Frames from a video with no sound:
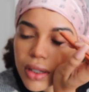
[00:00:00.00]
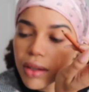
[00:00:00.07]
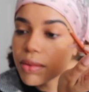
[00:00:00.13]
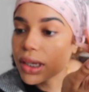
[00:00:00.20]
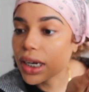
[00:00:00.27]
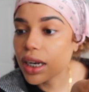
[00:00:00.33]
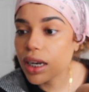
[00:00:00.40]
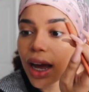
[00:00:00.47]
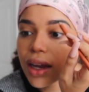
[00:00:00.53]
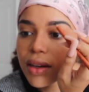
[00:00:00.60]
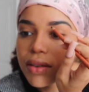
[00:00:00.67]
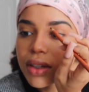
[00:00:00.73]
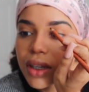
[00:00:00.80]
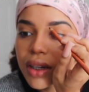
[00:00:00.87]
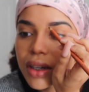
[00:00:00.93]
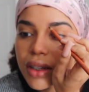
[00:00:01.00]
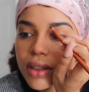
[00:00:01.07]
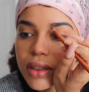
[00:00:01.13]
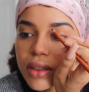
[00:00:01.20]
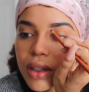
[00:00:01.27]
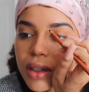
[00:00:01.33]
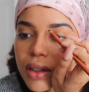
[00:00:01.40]
I mean, I
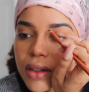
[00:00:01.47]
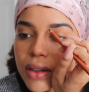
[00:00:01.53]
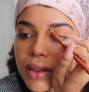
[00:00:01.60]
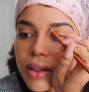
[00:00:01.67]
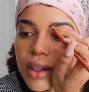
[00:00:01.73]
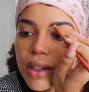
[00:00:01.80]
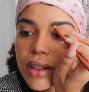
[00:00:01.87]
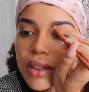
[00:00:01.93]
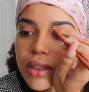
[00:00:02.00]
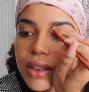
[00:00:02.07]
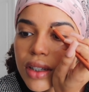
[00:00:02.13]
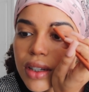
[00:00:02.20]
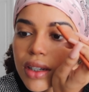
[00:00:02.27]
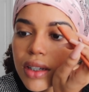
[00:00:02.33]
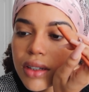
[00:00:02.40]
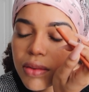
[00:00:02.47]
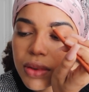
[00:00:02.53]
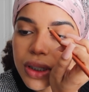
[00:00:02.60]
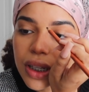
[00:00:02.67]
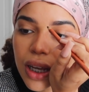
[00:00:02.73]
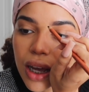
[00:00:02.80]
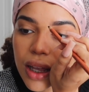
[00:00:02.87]
didn't, so I understand
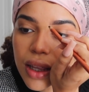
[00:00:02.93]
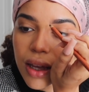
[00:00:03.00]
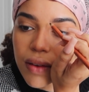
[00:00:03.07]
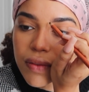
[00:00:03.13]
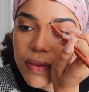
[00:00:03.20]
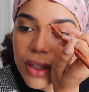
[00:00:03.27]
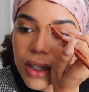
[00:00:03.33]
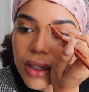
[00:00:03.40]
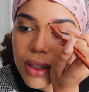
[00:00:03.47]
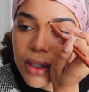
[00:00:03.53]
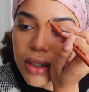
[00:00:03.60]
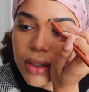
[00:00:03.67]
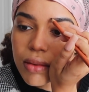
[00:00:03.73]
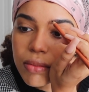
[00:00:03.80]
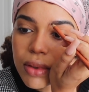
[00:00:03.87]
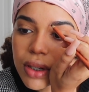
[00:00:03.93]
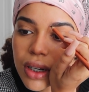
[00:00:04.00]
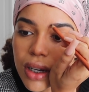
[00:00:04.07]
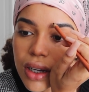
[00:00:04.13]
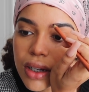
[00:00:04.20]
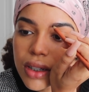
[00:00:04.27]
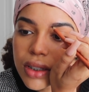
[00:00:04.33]
100% how that feels. But
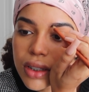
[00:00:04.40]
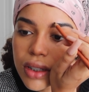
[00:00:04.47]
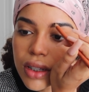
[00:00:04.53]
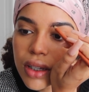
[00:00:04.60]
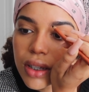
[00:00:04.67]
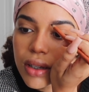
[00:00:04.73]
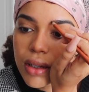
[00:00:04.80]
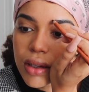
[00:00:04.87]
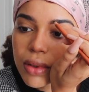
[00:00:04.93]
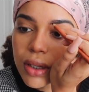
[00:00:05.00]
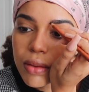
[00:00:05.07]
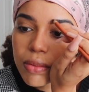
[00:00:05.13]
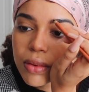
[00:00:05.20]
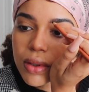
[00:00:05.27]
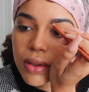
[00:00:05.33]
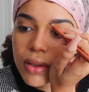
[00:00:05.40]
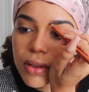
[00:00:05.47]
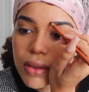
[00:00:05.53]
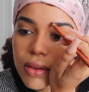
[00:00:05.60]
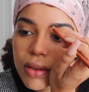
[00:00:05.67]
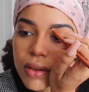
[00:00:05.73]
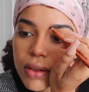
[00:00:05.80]
honestly,
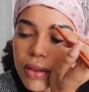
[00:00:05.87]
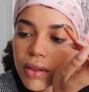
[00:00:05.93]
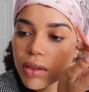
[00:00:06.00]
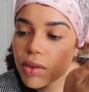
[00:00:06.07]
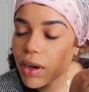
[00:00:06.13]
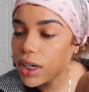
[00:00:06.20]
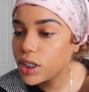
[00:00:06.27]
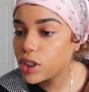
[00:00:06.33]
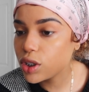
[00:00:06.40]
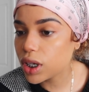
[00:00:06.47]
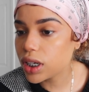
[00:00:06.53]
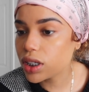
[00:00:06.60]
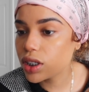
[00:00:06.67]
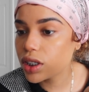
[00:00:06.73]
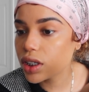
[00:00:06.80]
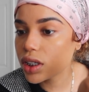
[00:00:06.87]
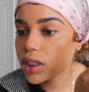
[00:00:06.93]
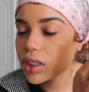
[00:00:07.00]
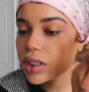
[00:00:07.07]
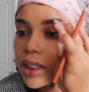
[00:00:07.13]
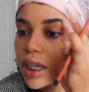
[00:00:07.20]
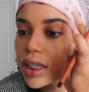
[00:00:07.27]
people who are
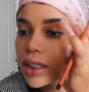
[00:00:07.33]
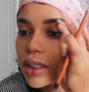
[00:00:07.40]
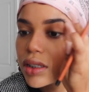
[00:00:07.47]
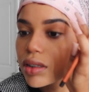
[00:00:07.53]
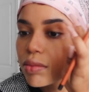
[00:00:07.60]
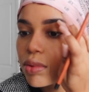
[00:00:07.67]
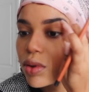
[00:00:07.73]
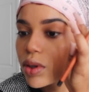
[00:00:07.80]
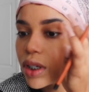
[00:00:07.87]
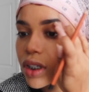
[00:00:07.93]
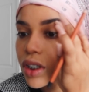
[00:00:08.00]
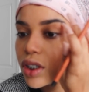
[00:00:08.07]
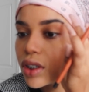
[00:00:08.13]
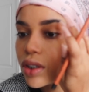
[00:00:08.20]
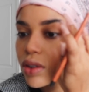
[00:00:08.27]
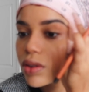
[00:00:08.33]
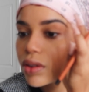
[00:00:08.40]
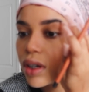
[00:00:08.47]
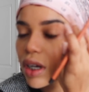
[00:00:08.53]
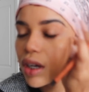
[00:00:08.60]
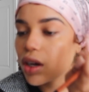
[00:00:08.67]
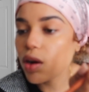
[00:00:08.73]
strangers tend to support you
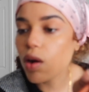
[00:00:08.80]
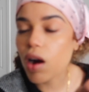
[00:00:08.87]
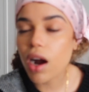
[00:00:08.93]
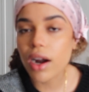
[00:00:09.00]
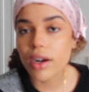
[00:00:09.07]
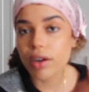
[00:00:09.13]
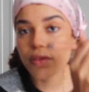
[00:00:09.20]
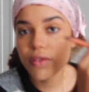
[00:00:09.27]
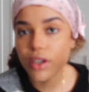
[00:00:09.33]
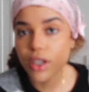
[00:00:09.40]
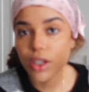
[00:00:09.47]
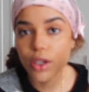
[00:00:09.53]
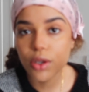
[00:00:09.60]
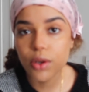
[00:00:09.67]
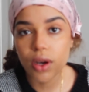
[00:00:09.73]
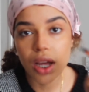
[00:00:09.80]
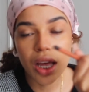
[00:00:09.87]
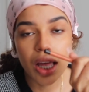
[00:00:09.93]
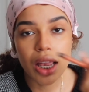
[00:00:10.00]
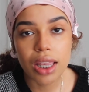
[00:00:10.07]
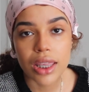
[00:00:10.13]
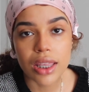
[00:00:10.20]
and go harder for you
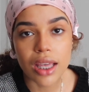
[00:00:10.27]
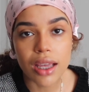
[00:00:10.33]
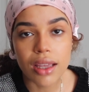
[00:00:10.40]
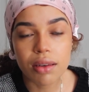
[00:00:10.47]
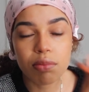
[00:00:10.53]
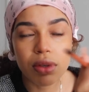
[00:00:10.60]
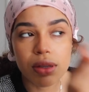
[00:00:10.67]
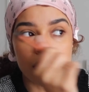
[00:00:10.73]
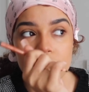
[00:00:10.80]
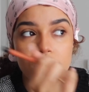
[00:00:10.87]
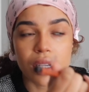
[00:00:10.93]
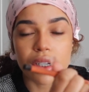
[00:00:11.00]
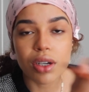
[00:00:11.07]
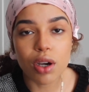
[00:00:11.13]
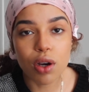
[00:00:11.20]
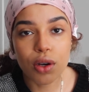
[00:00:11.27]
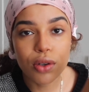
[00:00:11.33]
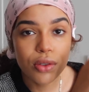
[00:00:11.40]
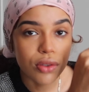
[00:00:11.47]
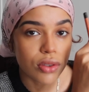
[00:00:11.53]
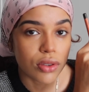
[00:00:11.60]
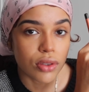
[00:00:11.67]
than people in your
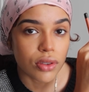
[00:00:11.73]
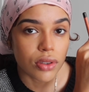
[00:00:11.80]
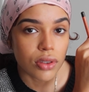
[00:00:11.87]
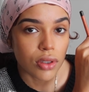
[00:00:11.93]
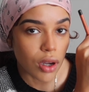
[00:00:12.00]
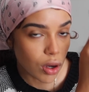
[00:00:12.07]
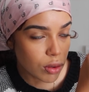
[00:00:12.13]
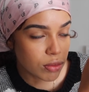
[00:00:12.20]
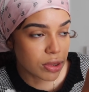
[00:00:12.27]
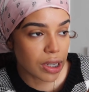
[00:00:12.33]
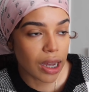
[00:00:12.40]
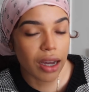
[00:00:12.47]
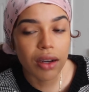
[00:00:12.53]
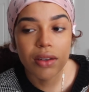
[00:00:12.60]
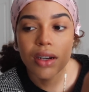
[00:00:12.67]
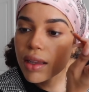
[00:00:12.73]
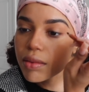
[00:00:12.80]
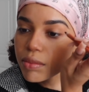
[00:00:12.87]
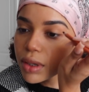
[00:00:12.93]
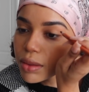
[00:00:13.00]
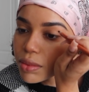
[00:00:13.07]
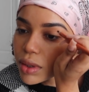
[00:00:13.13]
own hometown
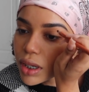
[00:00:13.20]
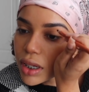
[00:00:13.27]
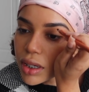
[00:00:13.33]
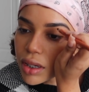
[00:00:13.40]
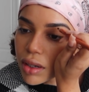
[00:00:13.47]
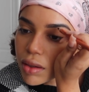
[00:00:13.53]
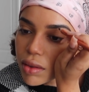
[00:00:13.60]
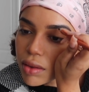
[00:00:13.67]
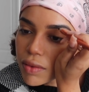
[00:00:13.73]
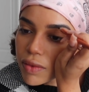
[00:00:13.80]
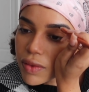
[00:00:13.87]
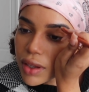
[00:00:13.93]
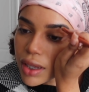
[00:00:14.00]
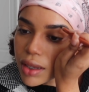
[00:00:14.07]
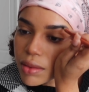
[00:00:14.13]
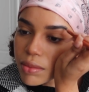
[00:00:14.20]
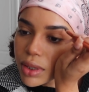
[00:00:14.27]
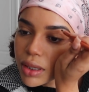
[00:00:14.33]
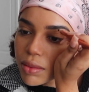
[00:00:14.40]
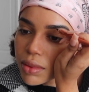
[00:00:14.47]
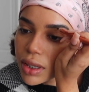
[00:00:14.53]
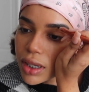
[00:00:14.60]
and people in your own
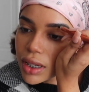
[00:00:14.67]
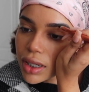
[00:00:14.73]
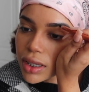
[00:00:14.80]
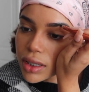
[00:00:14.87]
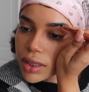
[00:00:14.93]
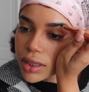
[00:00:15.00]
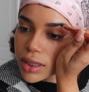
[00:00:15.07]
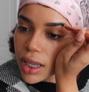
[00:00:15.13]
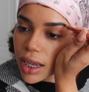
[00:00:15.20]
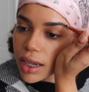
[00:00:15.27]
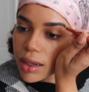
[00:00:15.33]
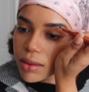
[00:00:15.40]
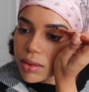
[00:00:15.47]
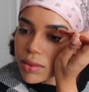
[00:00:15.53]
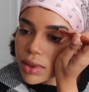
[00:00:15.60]
family, because that comes